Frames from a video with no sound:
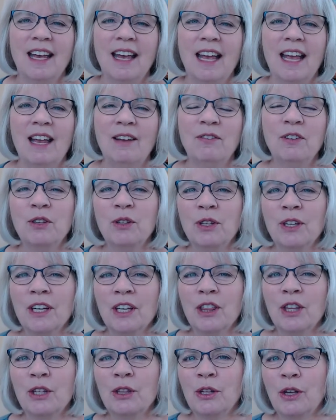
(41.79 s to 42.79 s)
If you look
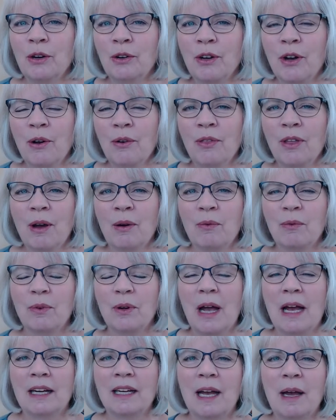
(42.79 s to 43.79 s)
at the logo that
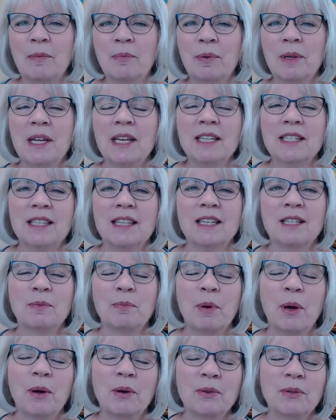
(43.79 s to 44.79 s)
accompanies this
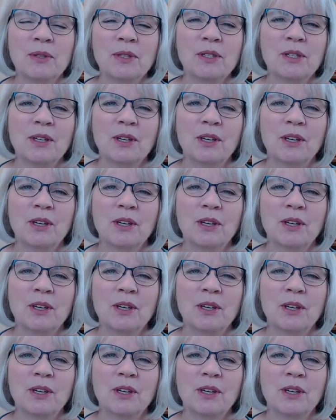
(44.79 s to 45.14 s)
post,